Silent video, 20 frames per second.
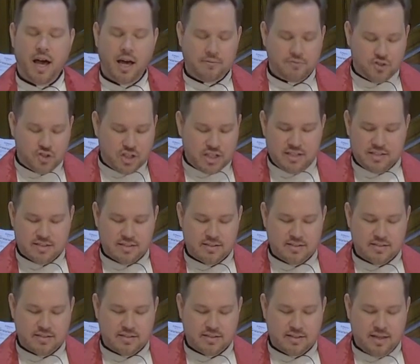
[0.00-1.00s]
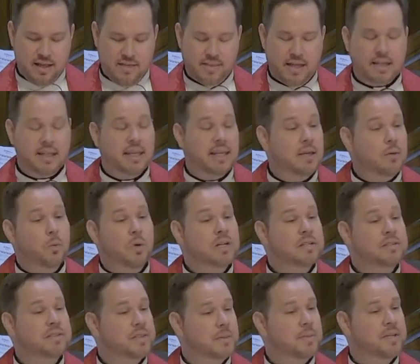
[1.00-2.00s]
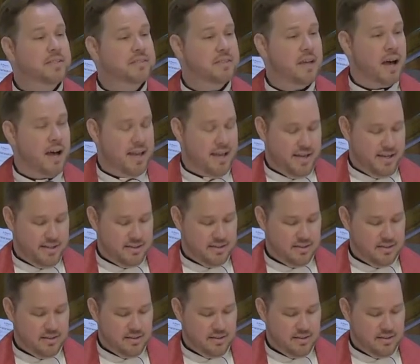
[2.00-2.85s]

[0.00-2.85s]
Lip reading: of Jesus that he was the Messiah,